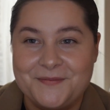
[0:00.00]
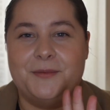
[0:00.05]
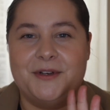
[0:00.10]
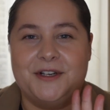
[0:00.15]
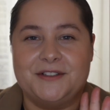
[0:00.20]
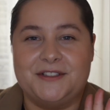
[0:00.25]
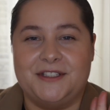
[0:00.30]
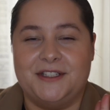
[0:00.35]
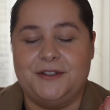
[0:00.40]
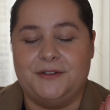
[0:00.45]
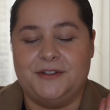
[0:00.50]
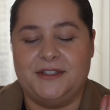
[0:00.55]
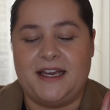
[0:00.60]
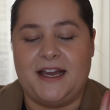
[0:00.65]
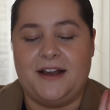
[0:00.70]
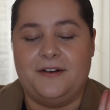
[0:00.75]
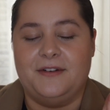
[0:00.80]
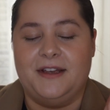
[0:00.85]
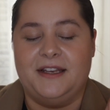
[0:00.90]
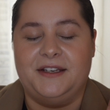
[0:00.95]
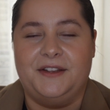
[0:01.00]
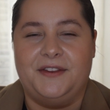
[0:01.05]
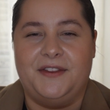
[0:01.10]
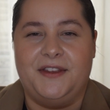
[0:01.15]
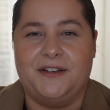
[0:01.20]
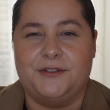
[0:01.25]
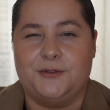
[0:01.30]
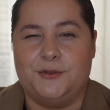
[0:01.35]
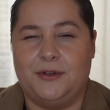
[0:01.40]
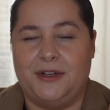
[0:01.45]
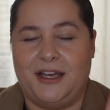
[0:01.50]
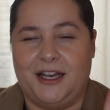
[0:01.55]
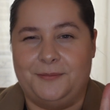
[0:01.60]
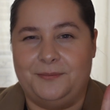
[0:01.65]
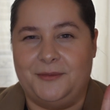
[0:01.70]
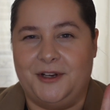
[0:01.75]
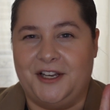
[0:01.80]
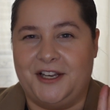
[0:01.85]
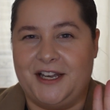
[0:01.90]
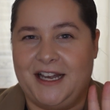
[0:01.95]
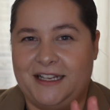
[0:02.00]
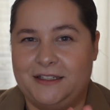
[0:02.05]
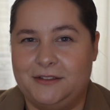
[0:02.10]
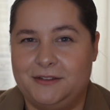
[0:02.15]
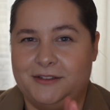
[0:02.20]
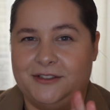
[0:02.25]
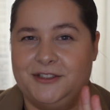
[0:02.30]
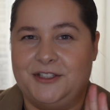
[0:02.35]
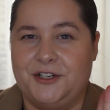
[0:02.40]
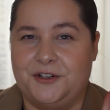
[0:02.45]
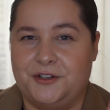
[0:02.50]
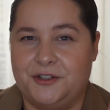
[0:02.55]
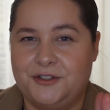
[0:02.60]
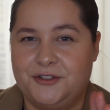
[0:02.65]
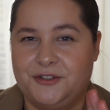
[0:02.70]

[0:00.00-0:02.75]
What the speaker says: because I don't have anything to light my candles here,